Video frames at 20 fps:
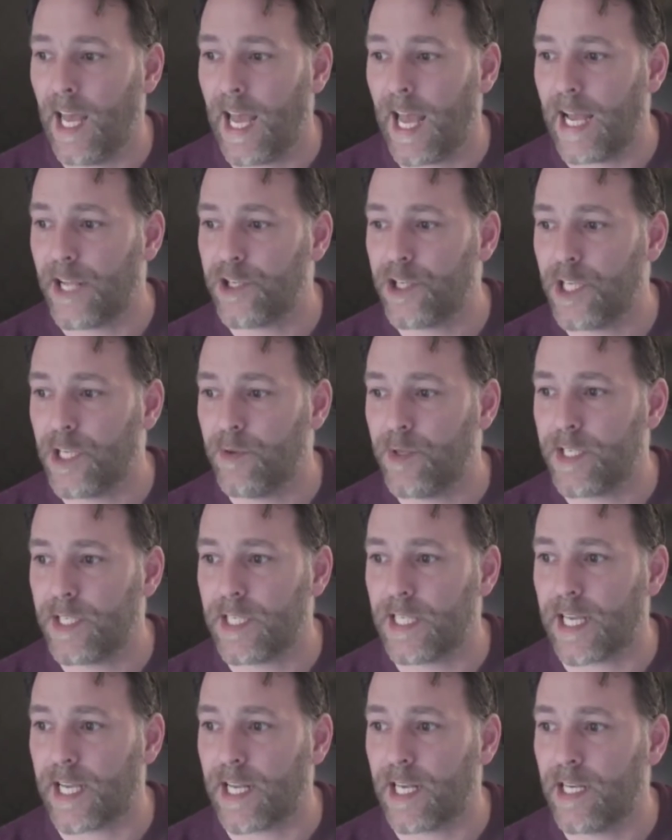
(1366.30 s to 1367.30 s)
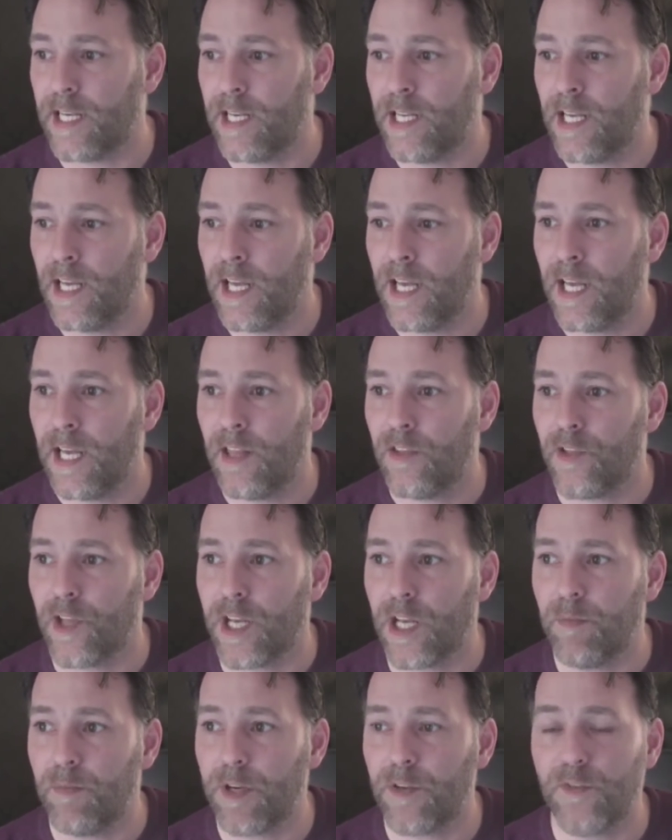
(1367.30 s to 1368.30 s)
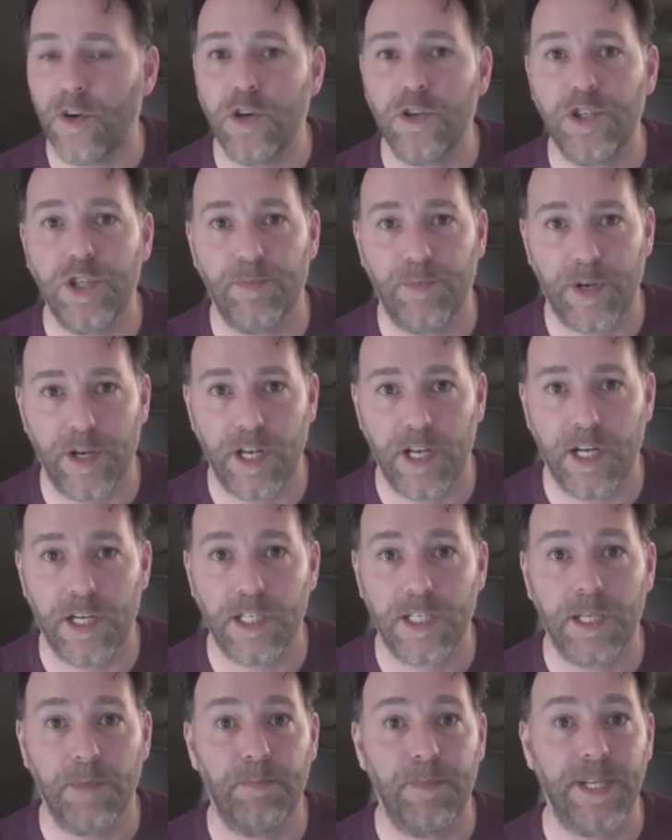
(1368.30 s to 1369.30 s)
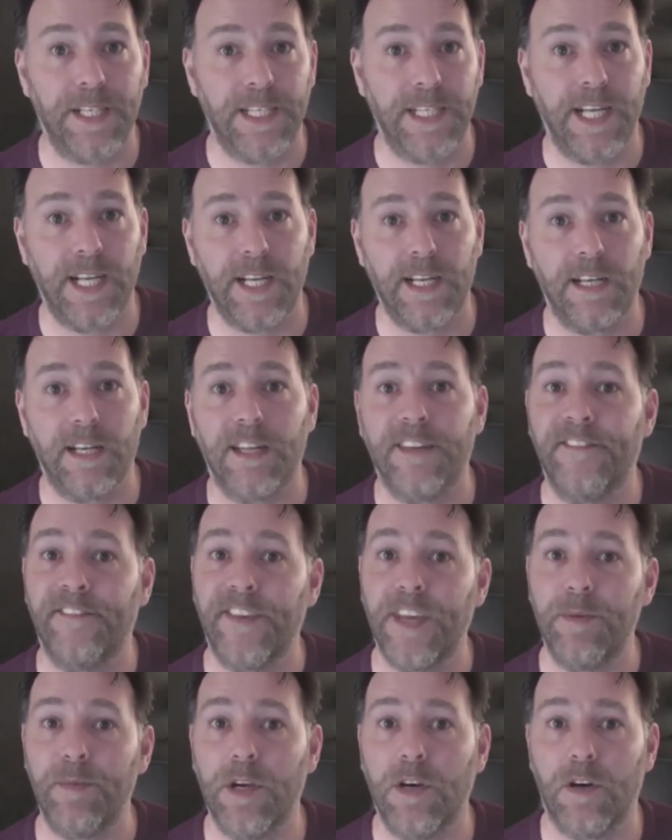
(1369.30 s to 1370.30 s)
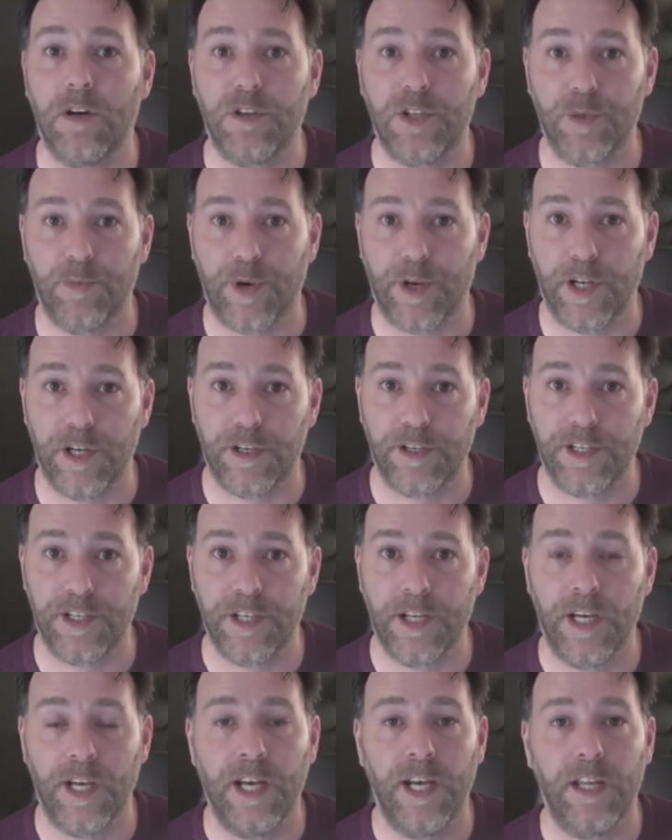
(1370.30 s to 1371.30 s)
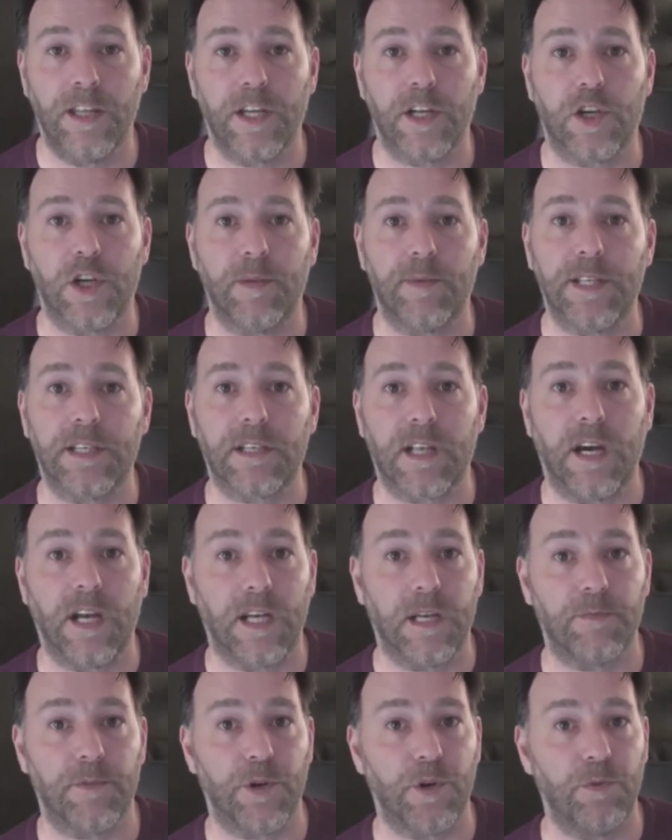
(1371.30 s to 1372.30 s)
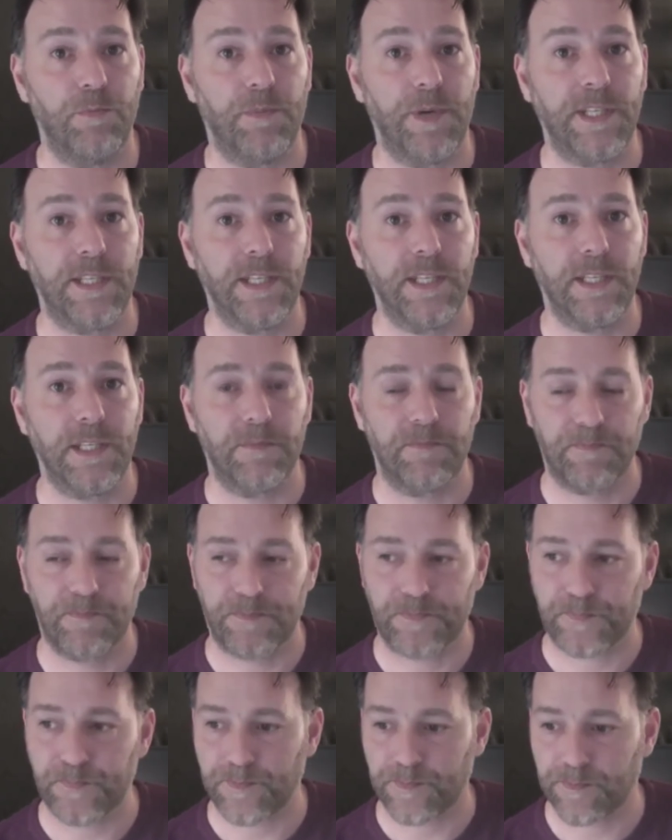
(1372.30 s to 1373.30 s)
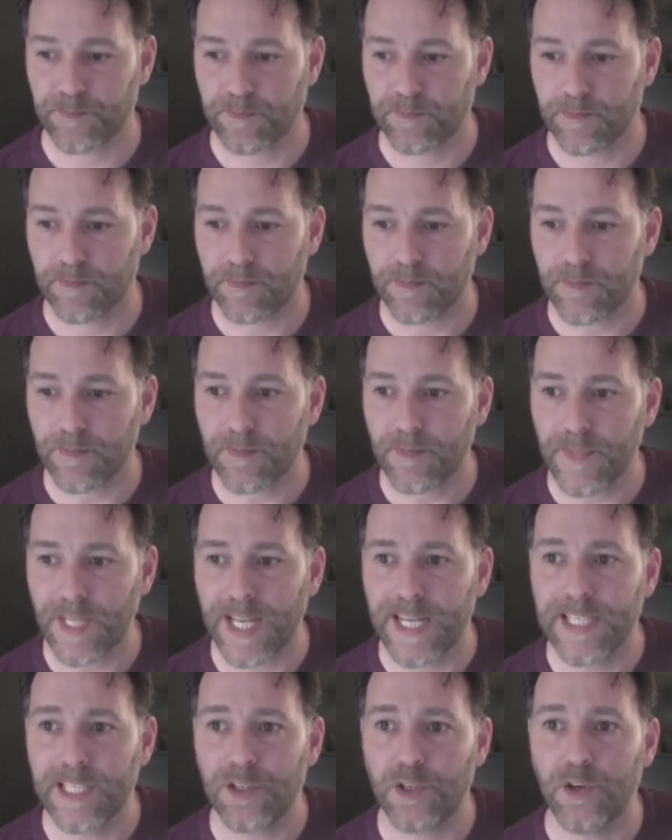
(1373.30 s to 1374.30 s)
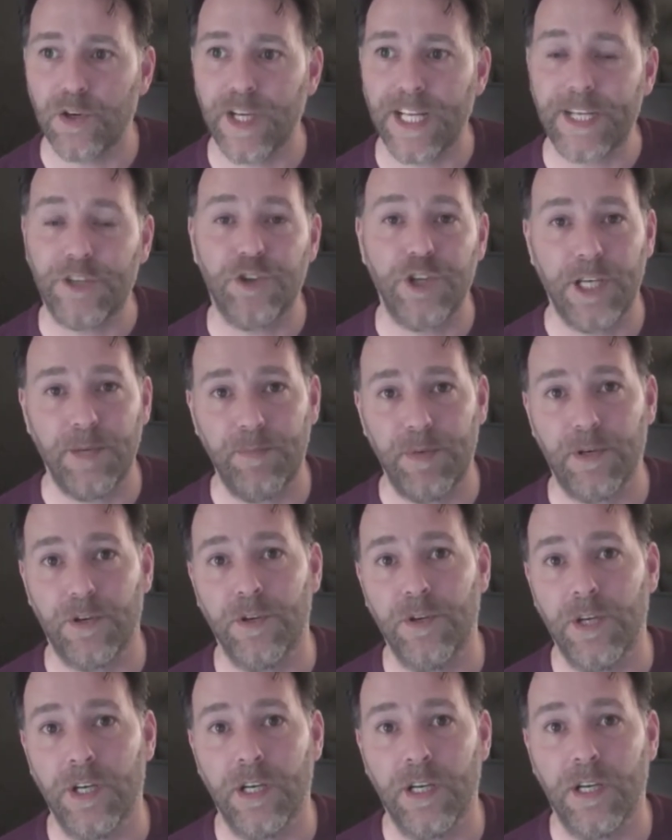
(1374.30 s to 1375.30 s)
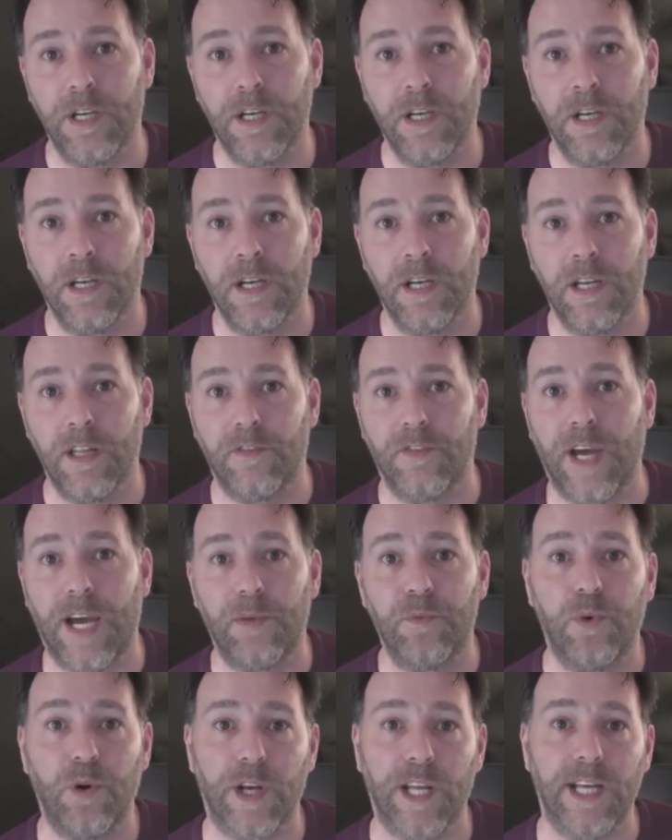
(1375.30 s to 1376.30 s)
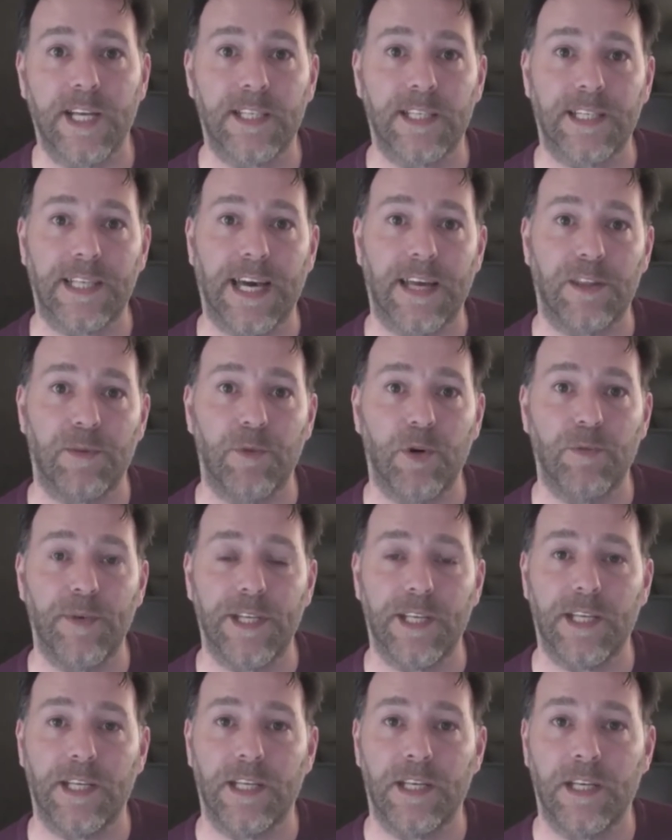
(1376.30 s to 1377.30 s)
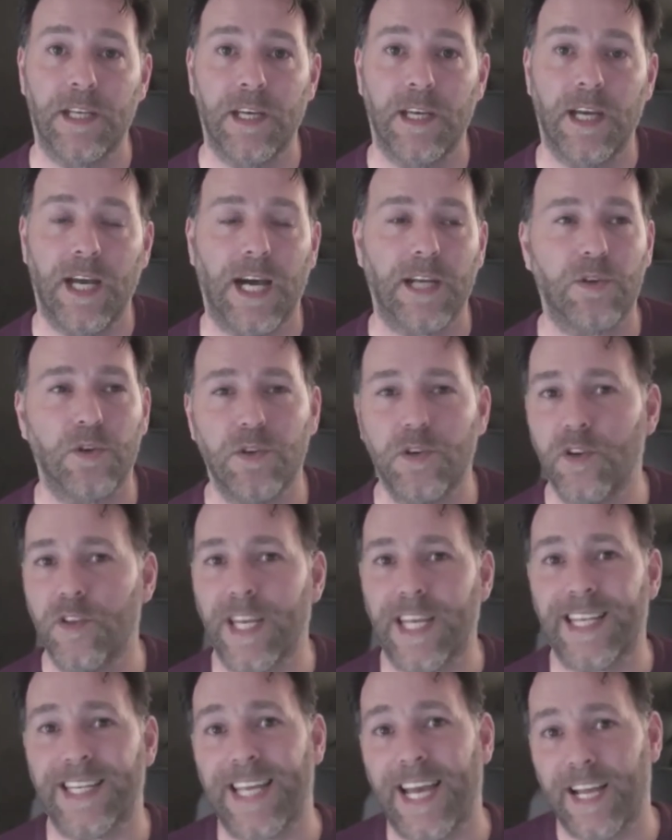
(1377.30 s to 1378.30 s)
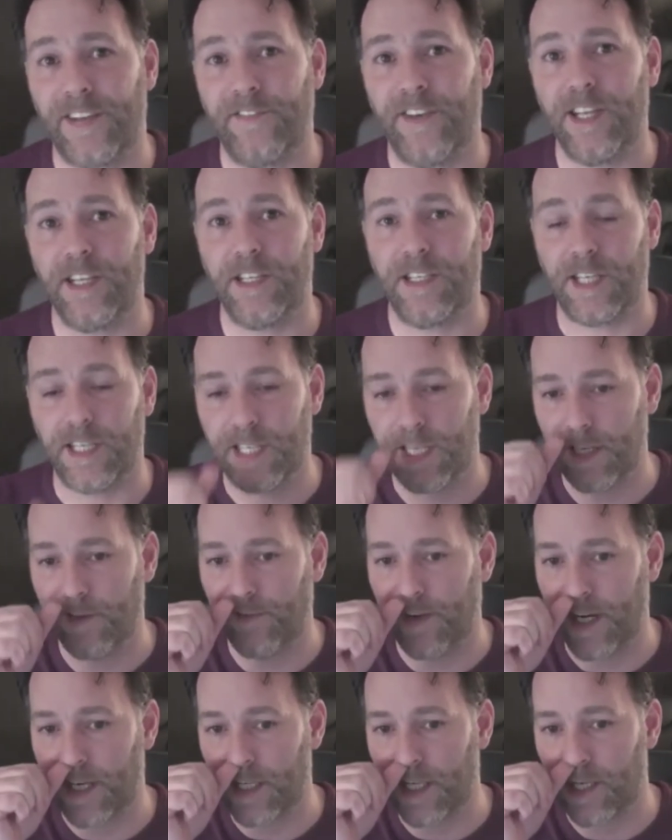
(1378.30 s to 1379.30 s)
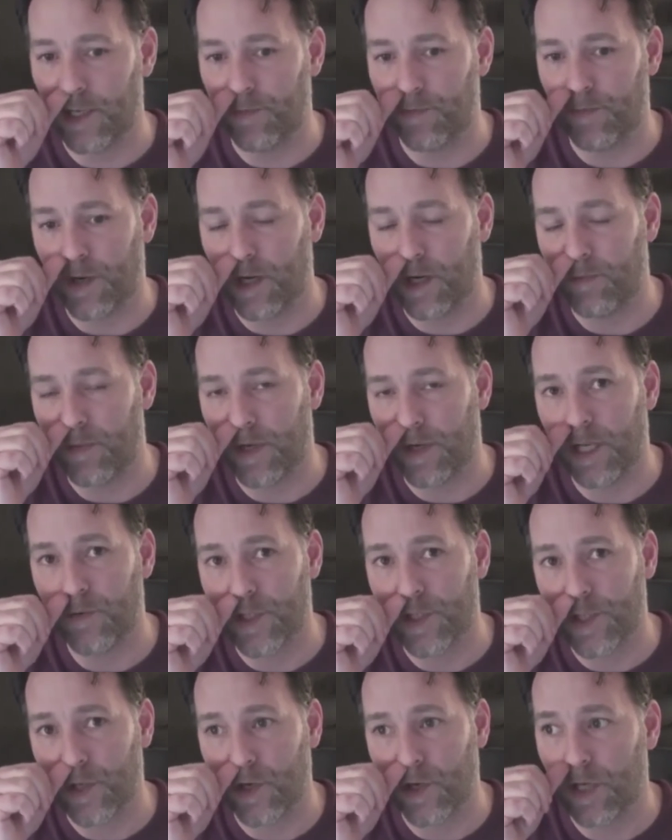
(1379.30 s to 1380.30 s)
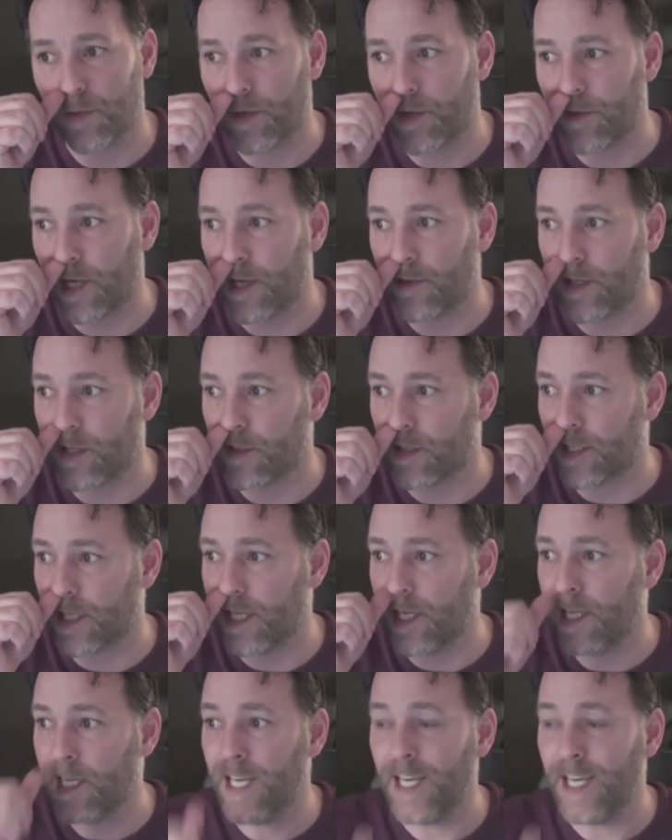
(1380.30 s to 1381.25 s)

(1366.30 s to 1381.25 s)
and she was saying the number of entrepreneurs, particularly female entrepreneurs, that are going to be starting up their own business is going to triple than what it is at the moment. I don't know the exact figures, I need to find out, but Maria was talking about that the other day.